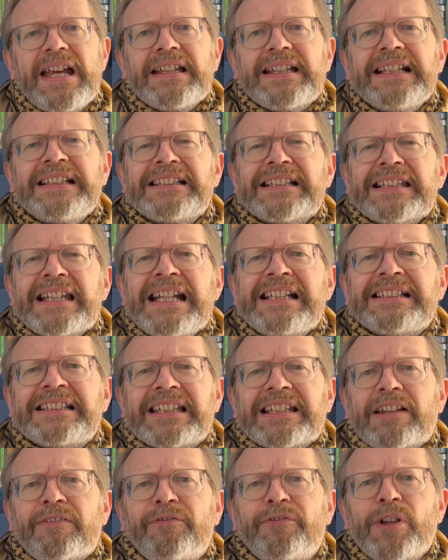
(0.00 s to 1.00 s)
This led
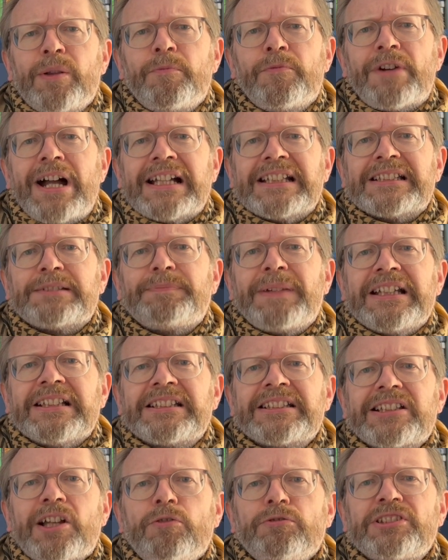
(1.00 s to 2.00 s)
to the film rights being
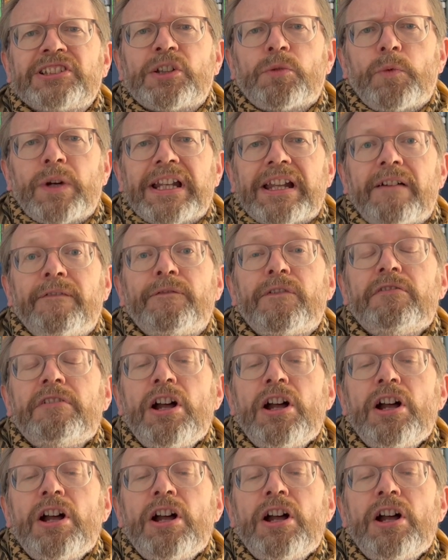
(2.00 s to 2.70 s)
sold to Winner for